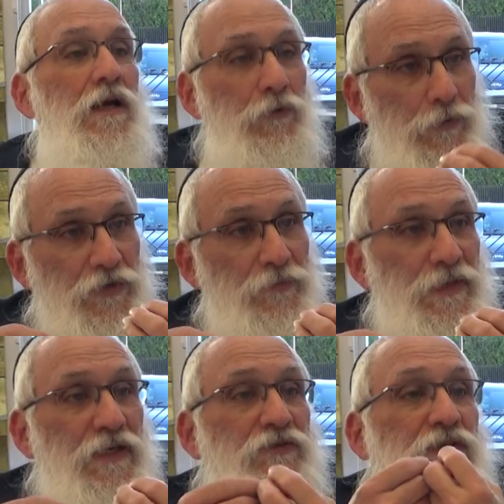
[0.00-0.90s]
And what it
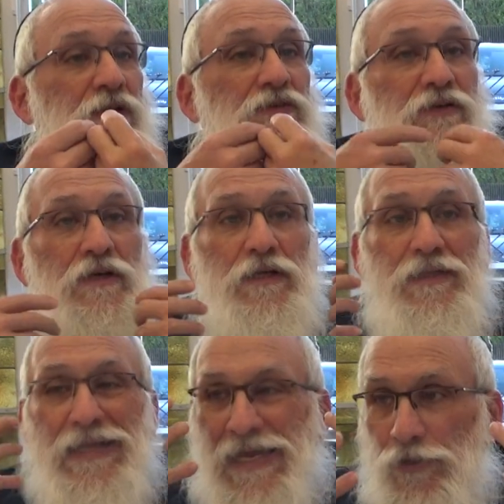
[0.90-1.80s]
mean, it's a
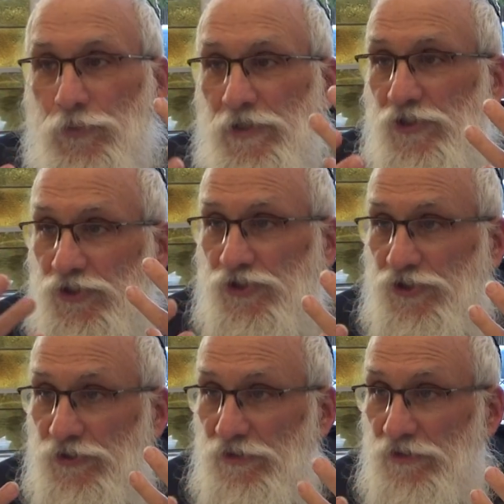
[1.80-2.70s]

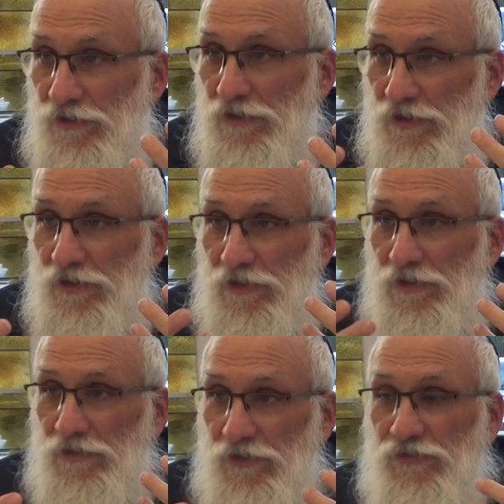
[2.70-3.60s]
language.
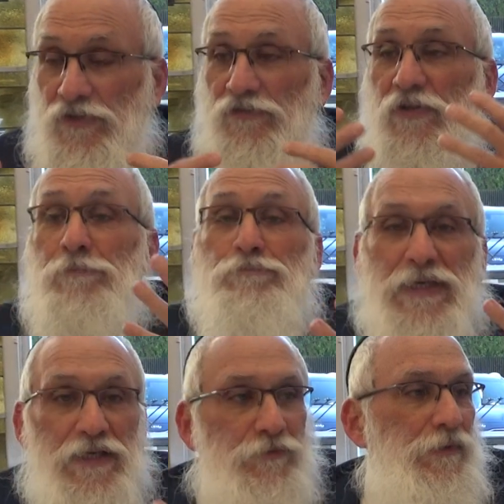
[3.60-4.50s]
It's just like
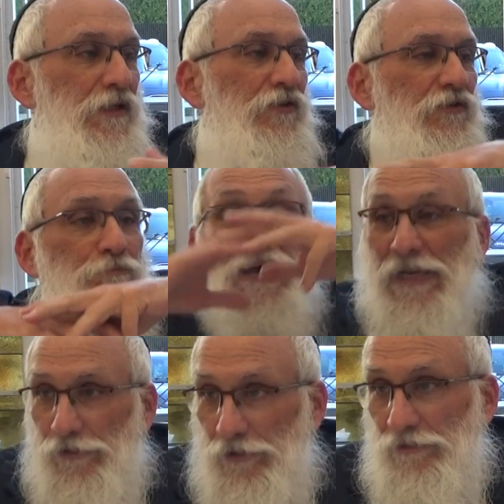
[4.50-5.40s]
big means
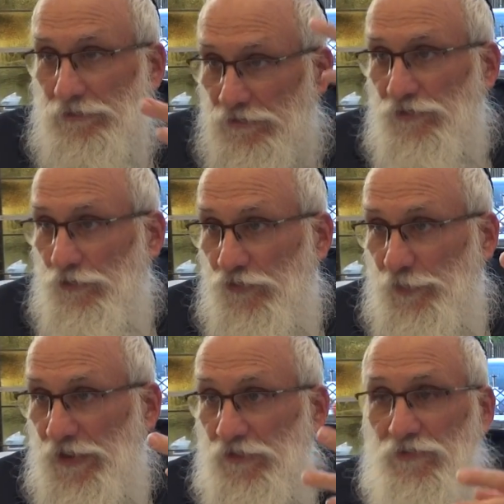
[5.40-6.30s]
better, so to
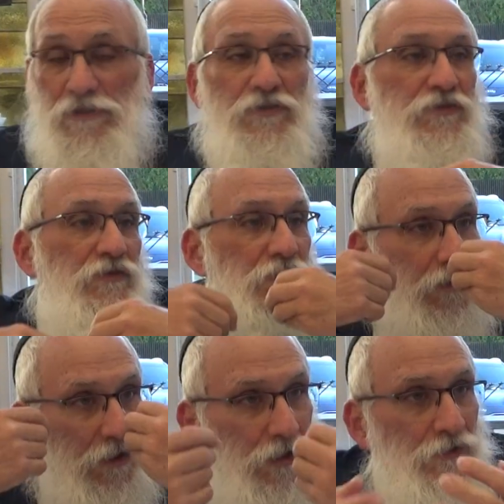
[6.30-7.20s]
speak. So this is
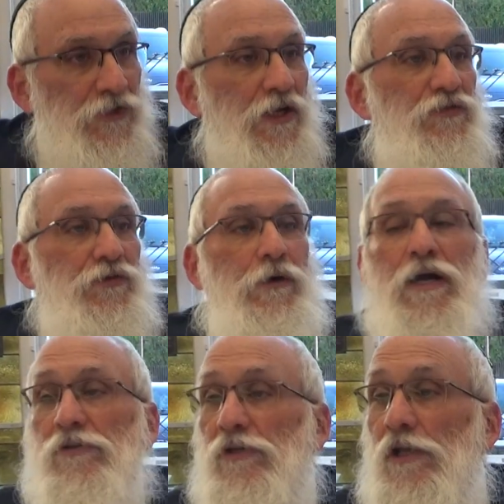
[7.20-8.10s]
a nicer
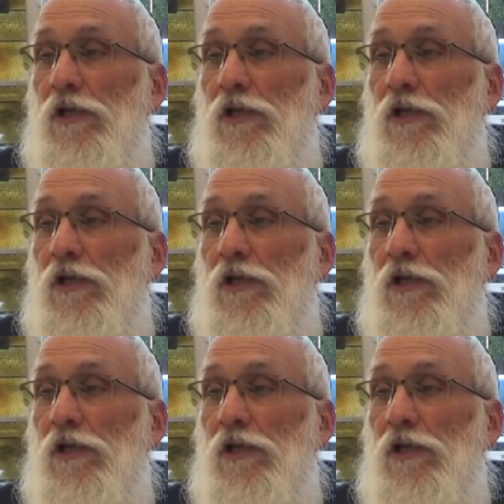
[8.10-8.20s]
heart.